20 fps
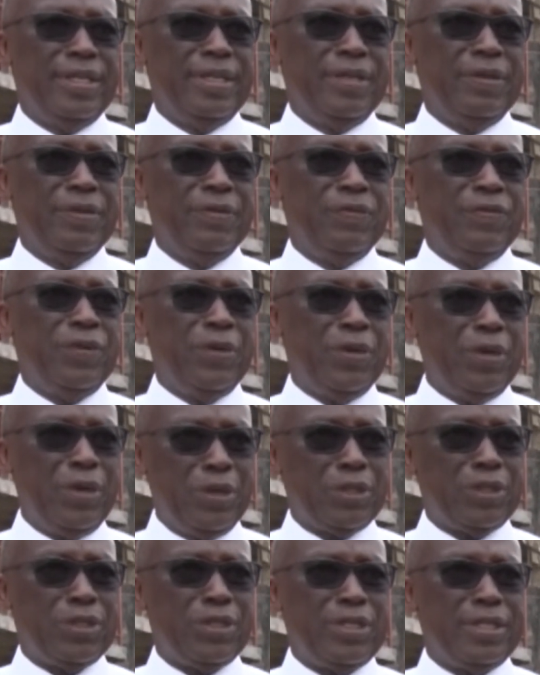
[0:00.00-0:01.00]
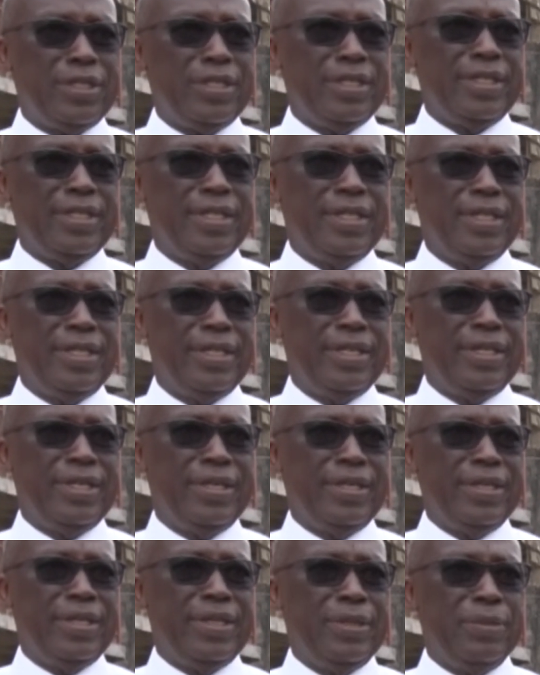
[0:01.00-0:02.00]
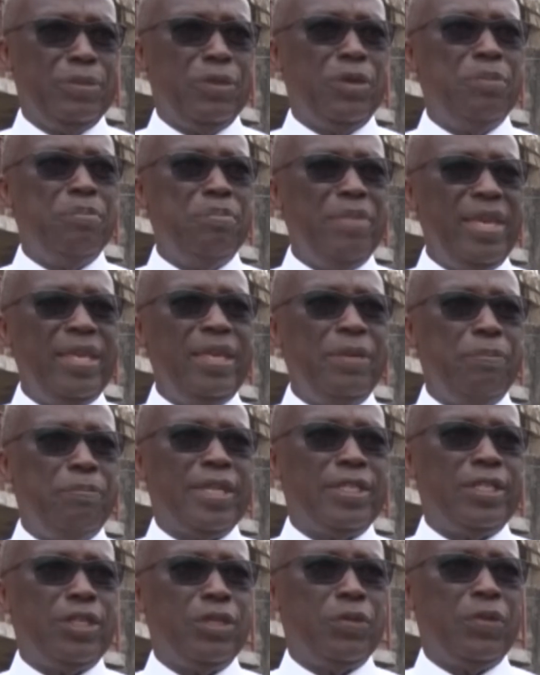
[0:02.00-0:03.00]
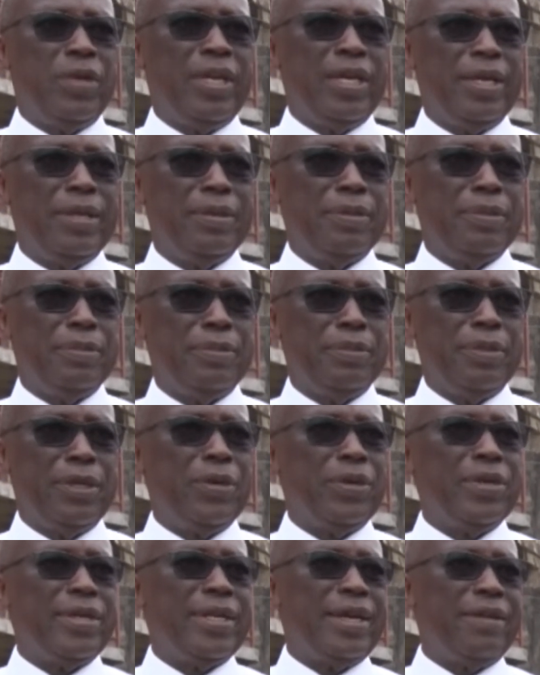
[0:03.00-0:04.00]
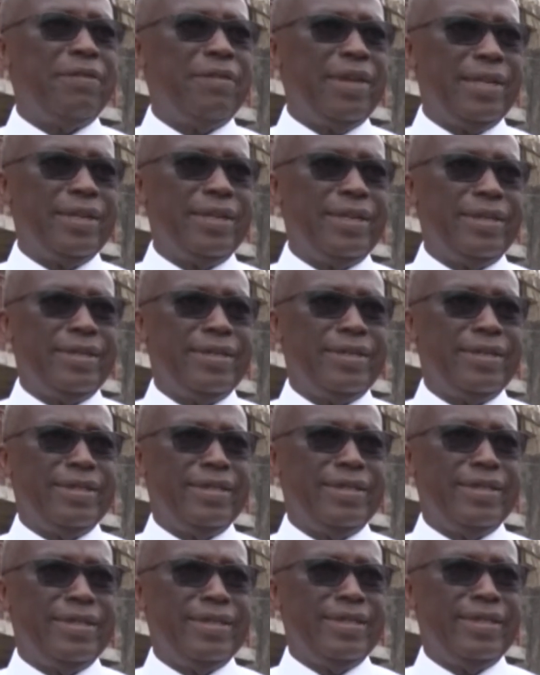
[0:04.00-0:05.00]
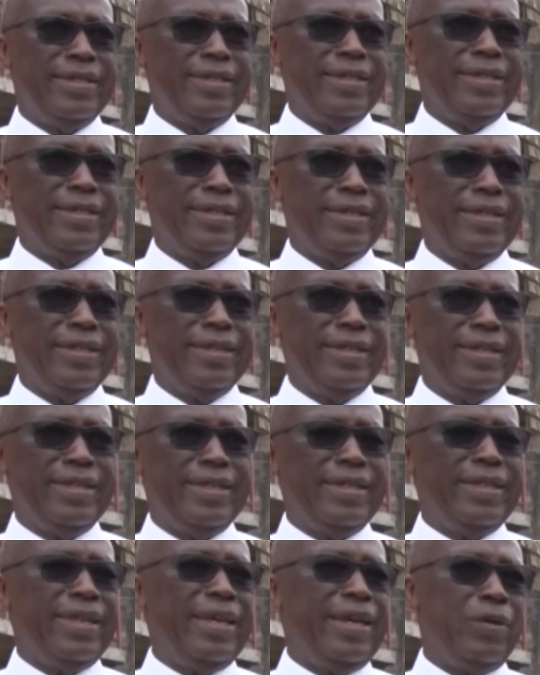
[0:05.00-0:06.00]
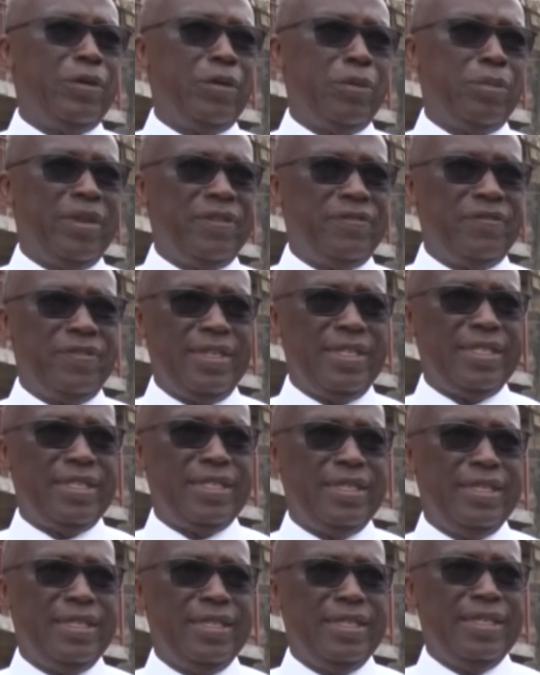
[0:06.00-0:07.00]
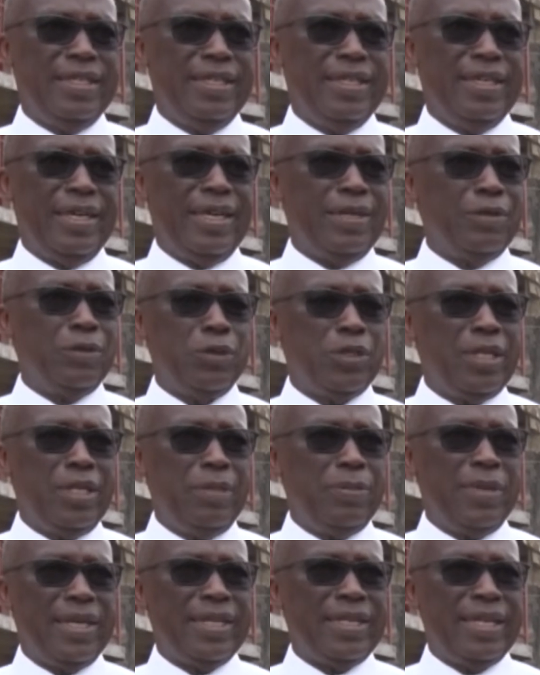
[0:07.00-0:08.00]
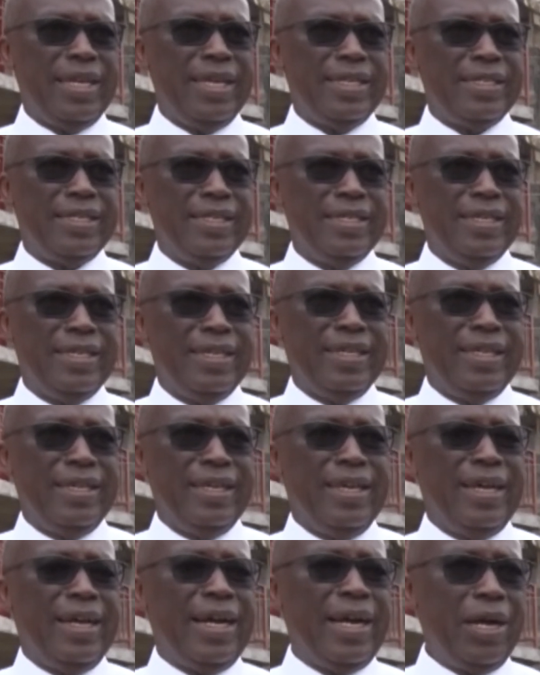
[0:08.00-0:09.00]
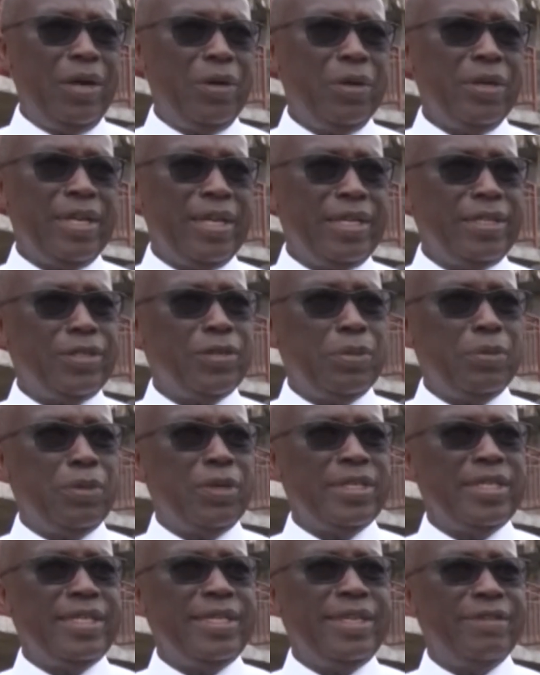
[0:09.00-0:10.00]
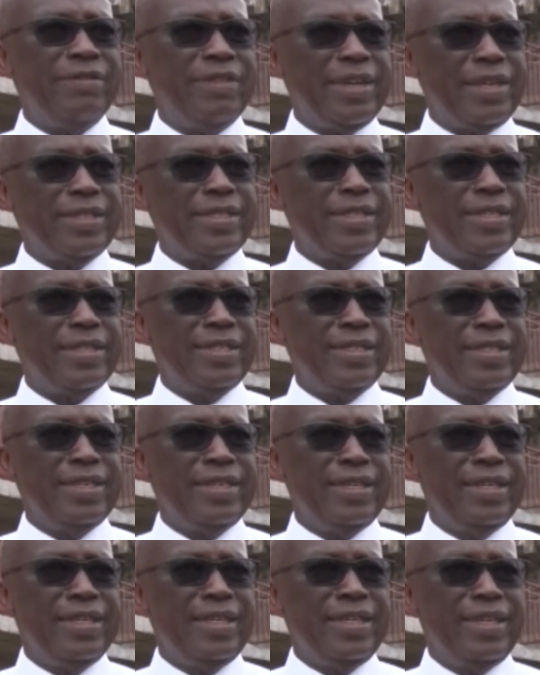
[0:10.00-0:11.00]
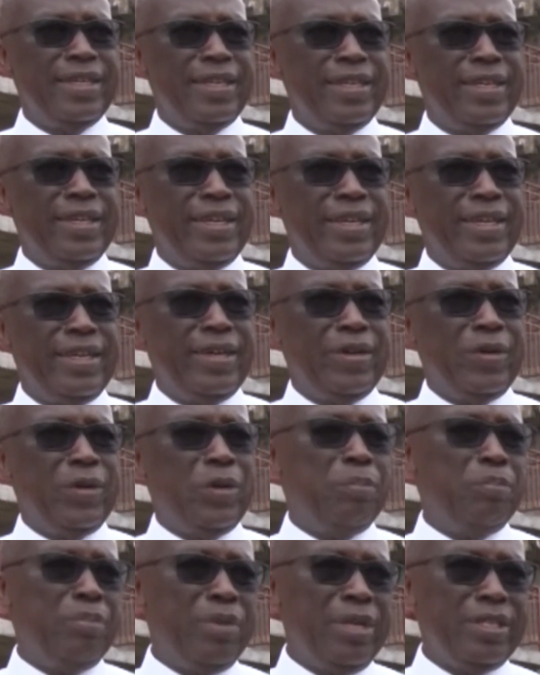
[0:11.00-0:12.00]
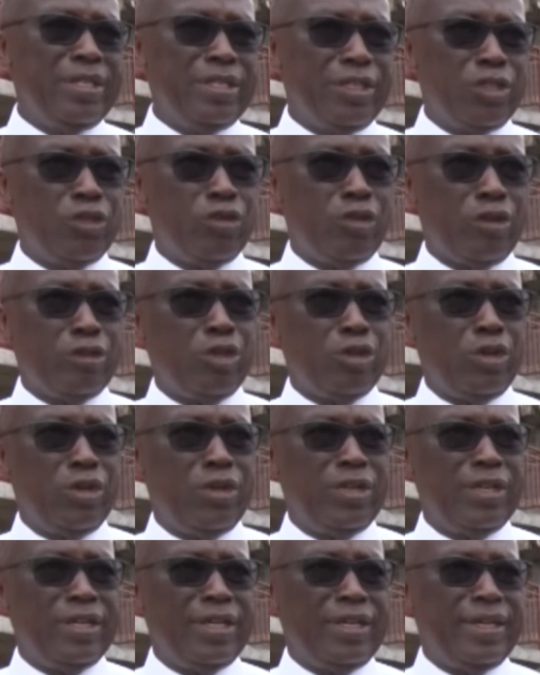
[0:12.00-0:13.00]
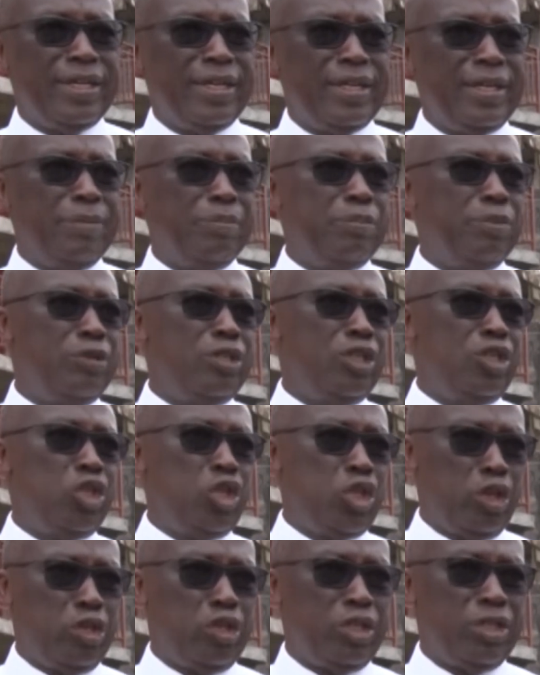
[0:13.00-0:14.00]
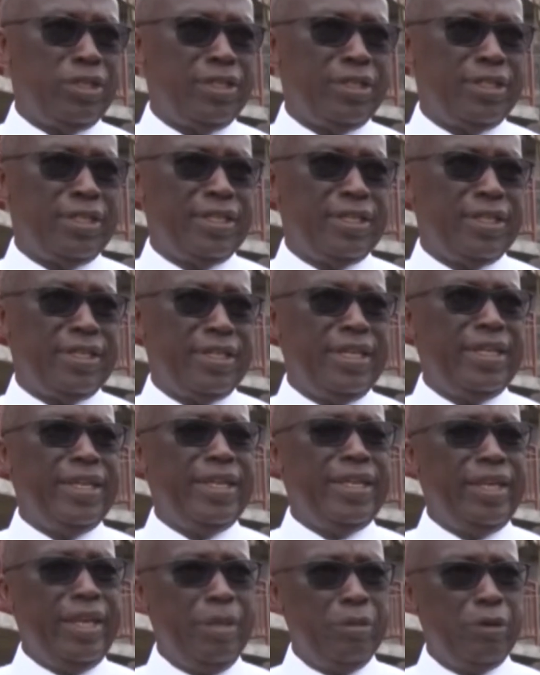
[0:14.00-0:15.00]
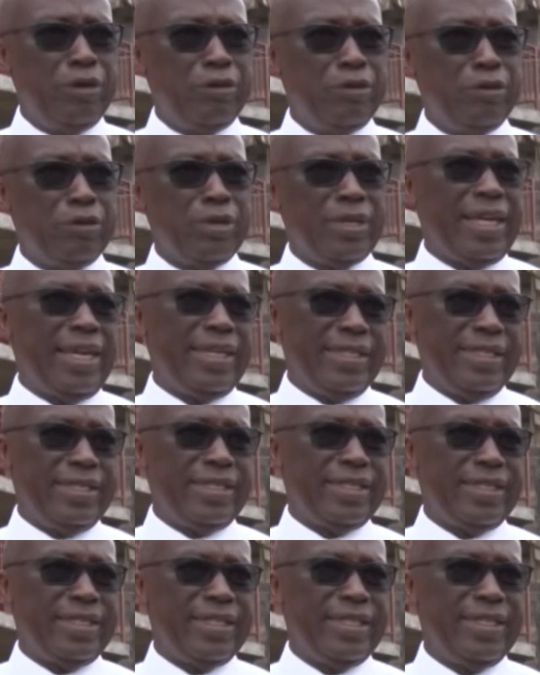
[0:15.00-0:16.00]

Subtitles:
for us, but me in particular, because directly they are on my fence. I don't sleep at night. How can somebody erect or build a structure and put a church in a neighborhood like this?